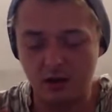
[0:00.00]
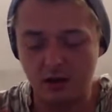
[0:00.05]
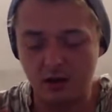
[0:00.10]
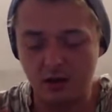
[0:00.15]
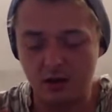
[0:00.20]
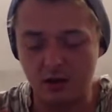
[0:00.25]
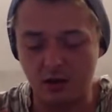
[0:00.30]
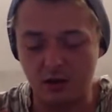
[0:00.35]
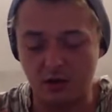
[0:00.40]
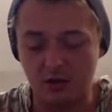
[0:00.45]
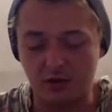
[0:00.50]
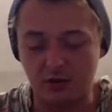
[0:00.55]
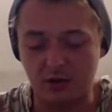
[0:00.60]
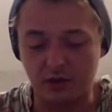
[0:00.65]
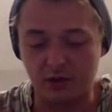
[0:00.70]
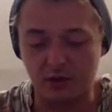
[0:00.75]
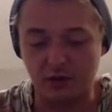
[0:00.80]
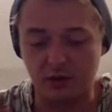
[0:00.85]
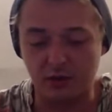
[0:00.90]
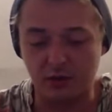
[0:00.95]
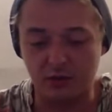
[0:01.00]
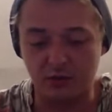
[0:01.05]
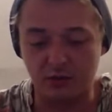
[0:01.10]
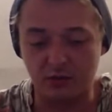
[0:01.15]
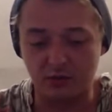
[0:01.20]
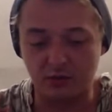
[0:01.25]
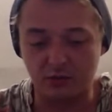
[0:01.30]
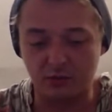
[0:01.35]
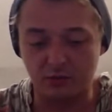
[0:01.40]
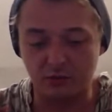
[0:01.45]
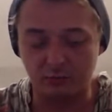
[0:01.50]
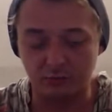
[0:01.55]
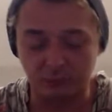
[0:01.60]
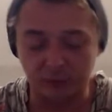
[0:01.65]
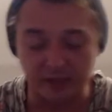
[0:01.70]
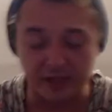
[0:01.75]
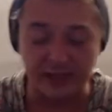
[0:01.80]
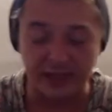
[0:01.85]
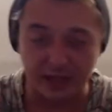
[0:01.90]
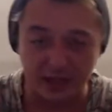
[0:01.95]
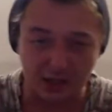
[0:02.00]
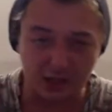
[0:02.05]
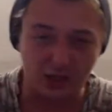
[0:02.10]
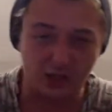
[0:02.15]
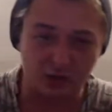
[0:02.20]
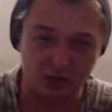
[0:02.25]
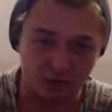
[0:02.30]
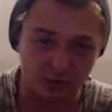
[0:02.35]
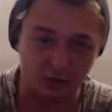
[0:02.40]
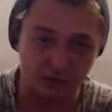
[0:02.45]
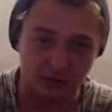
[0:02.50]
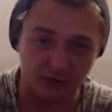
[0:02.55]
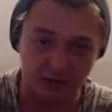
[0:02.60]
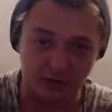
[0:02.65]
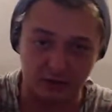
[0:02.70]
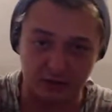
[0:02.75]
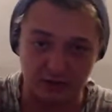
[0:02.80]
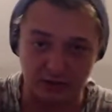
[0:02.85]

who go on to do really extraordinary